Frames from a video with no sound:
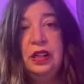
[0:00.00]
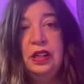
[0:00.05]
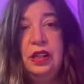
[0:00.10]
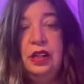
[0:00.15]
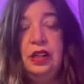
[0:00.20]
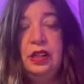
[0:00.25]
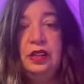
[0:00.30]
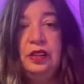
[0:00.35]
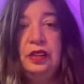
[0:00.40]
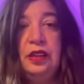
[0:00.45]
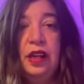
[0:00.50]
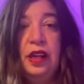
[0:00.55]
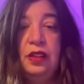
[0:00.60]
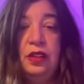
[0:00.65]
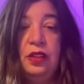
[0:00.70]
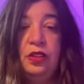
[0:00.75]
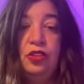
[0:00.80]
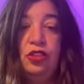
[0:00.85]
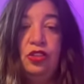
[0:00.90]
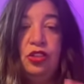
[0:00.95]
is
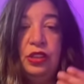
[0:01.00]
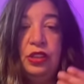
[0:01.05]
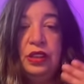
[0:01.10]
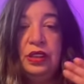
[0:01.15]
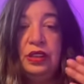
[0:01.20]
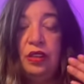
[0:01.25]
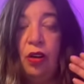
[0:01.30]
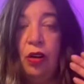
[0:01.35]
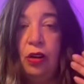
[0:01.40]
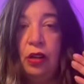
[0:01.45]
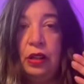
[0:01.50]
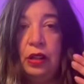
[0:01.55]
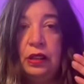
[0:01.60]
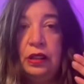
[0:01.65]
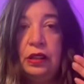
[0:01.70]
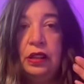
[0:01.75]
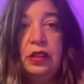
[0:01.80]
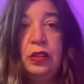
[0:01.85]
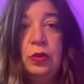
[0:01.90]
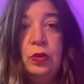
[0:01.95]
that she is
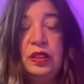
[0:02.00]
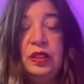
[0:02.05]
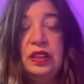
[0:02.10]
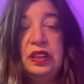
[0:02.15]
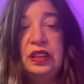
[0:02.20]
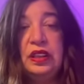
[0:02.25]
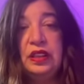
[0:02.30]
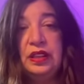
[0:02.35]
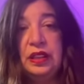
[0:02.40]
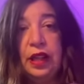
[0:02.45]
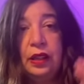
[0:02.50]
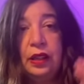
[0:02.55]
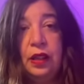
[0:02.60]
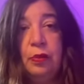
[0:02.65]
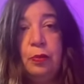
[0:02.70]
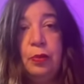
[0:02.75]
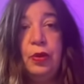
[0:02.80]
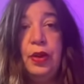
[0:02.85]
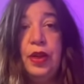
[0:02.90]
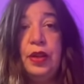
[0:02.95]
continuously
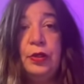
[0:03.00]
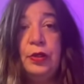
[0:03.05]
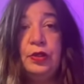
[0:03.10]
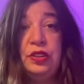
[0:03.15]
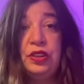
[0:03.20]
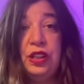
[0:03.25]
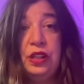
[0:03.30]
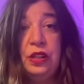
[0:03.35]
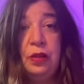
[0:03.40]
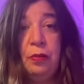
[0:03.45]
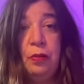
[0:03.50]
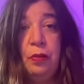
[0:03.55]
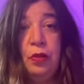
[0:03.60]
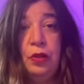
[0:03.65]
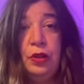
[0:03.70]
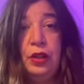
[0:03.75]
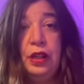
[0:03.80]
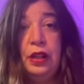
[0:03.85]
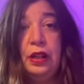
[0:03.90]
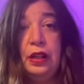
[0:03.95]
sending prayers in the
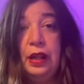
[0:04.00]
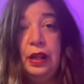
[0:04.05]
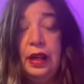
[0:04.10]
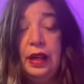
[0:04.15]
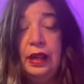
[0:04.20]
morning,